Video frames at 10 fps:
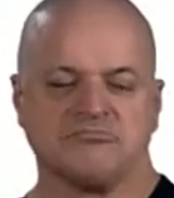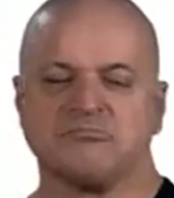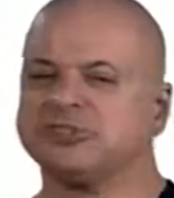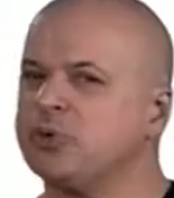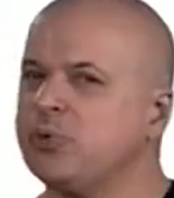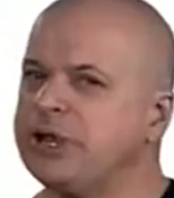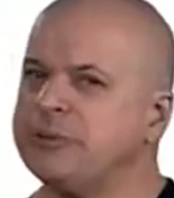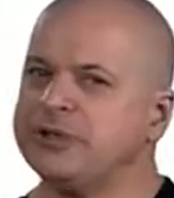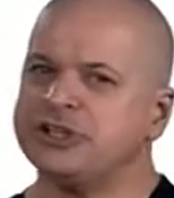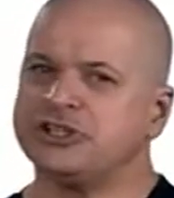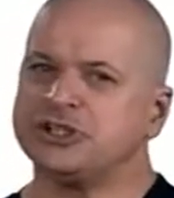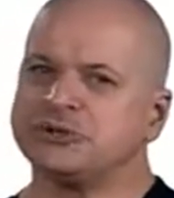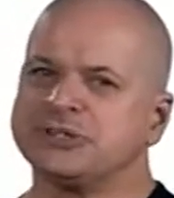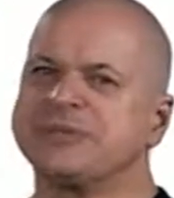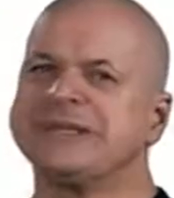So what I'm going to do
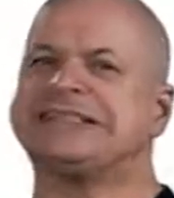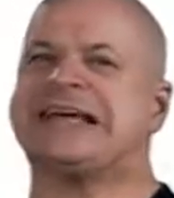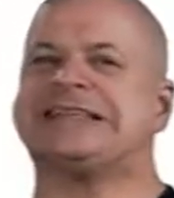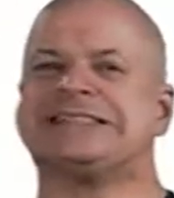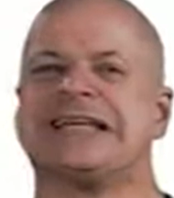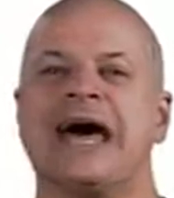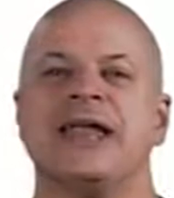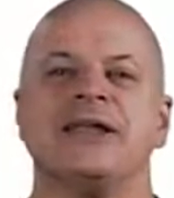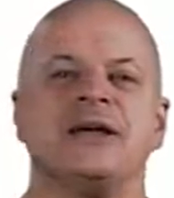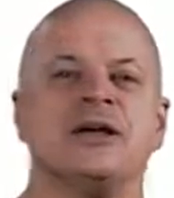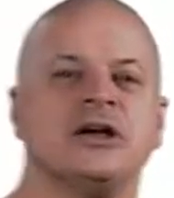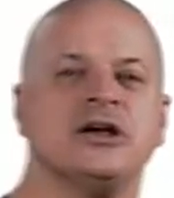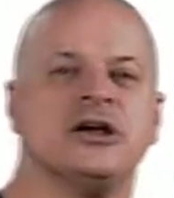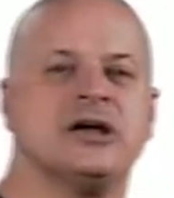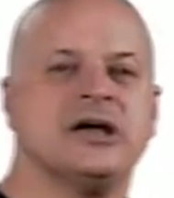is I'm going to test that.
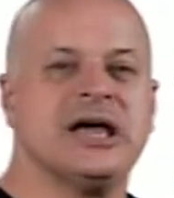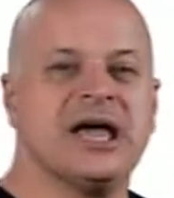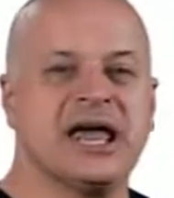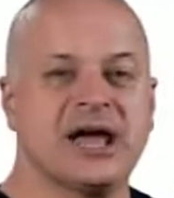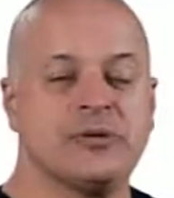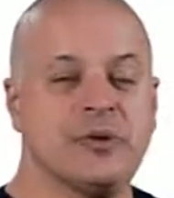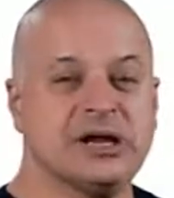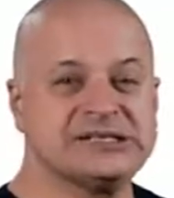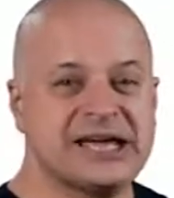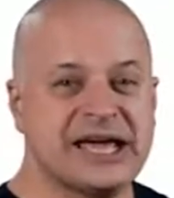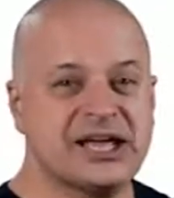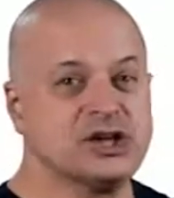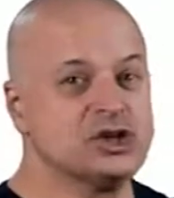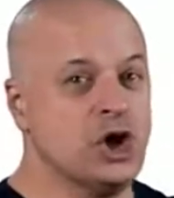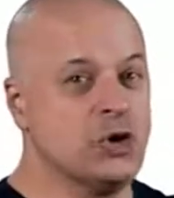And I want to say
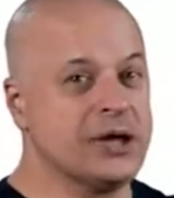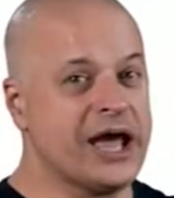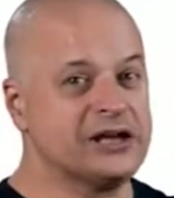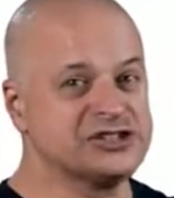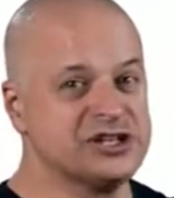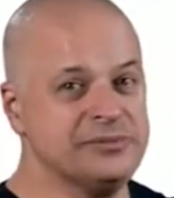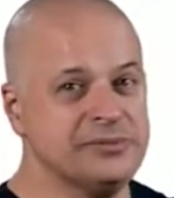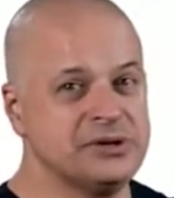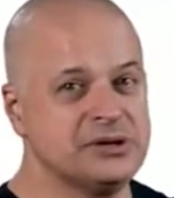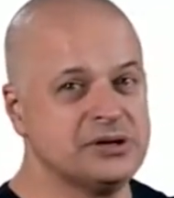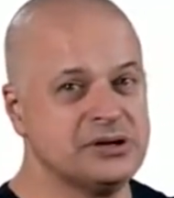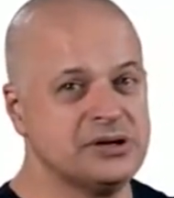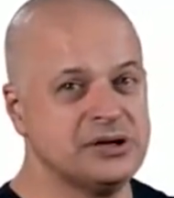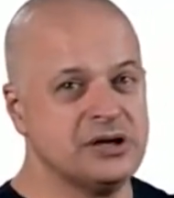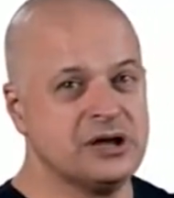low calcium.
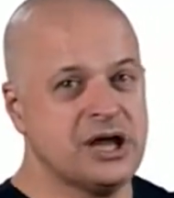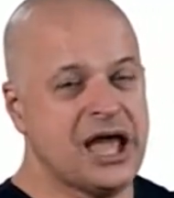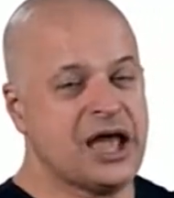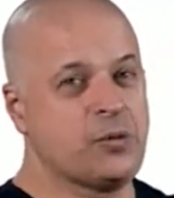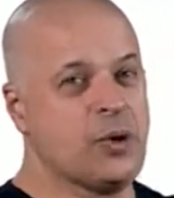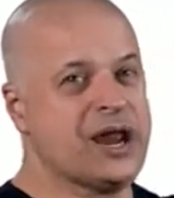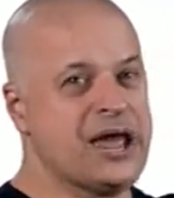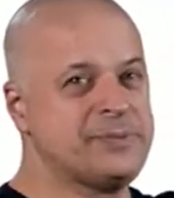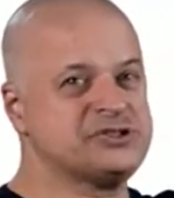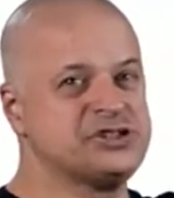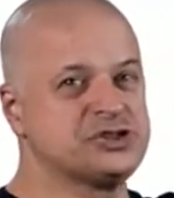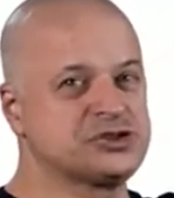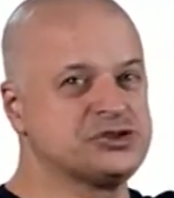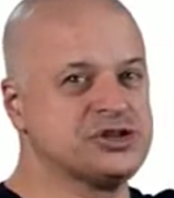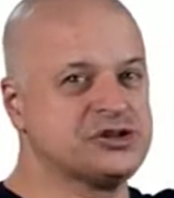And what happens in
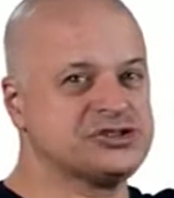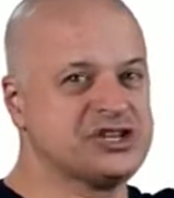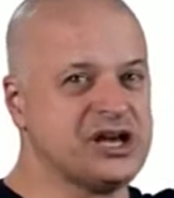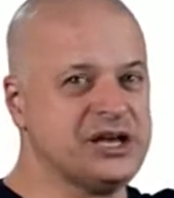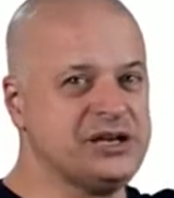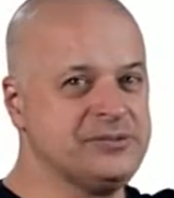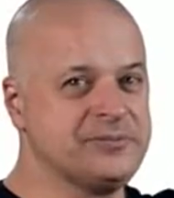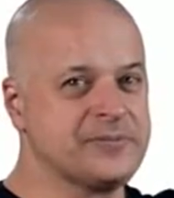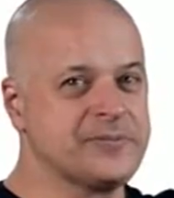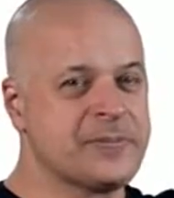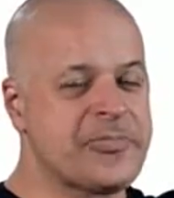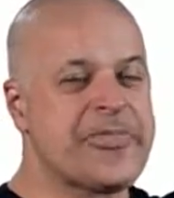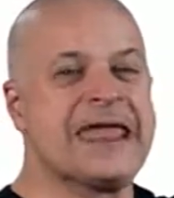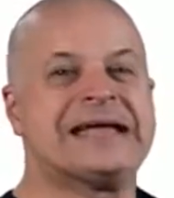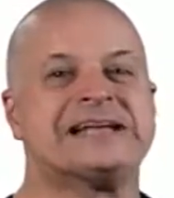Trousseau's sign
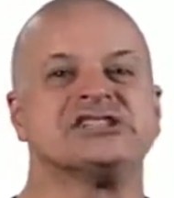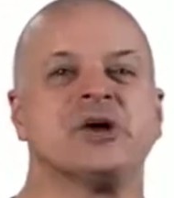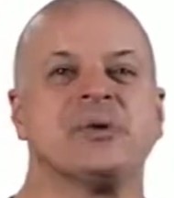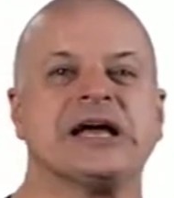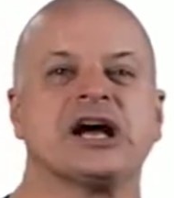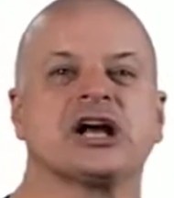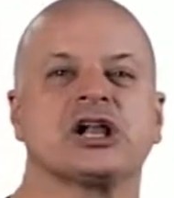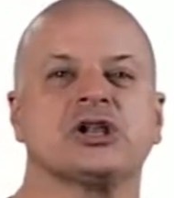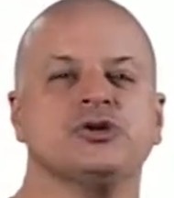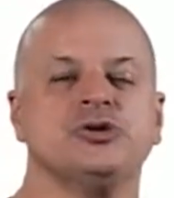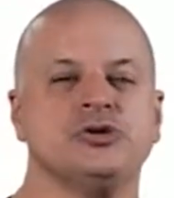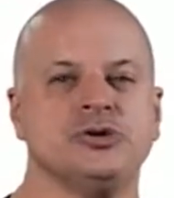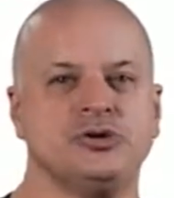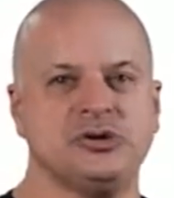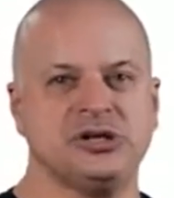is that we
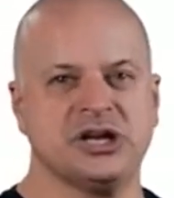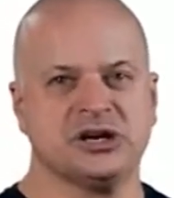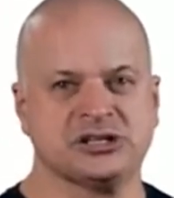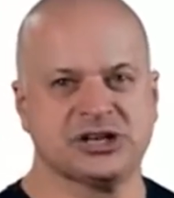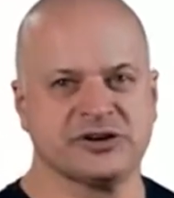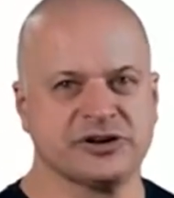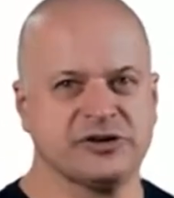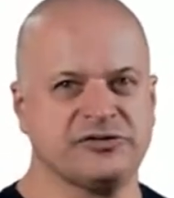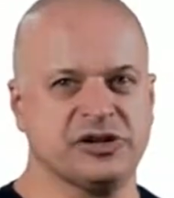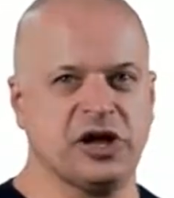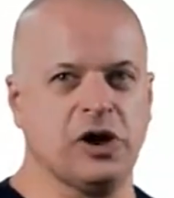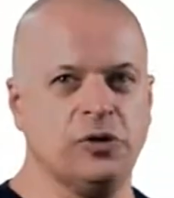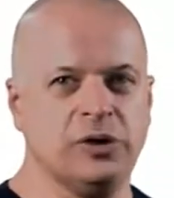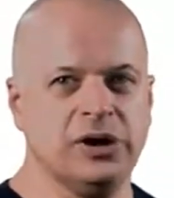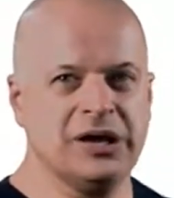occlude the arterial
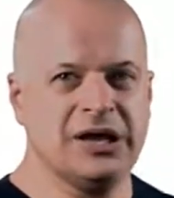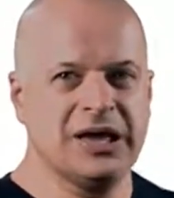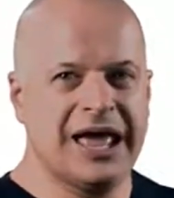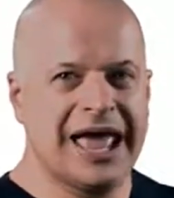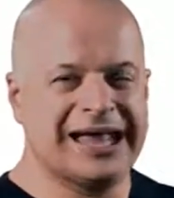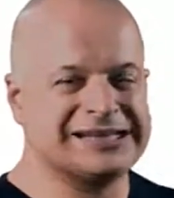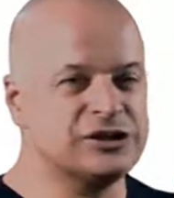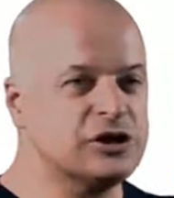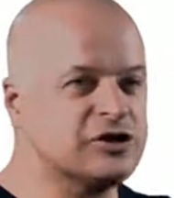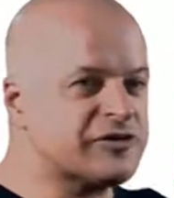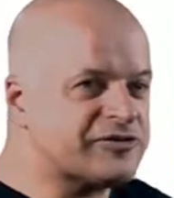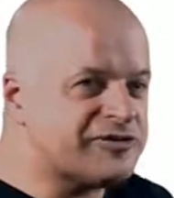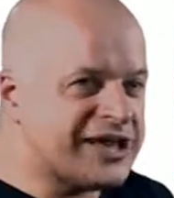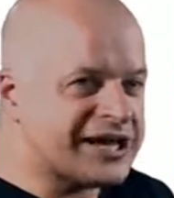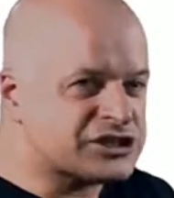flow and look for
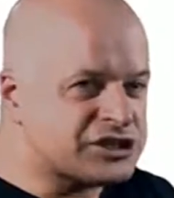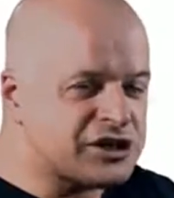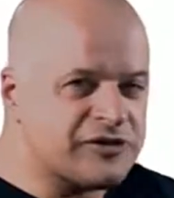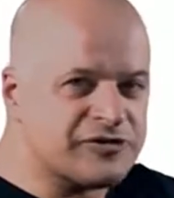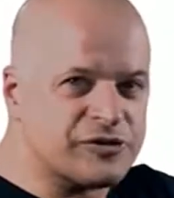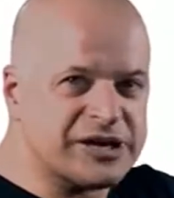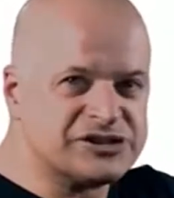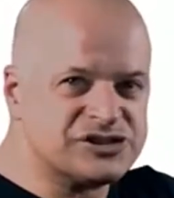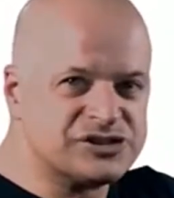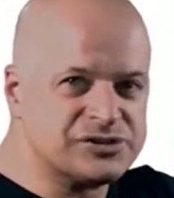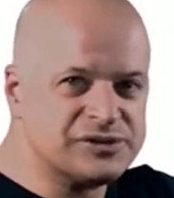flexion of the wrist.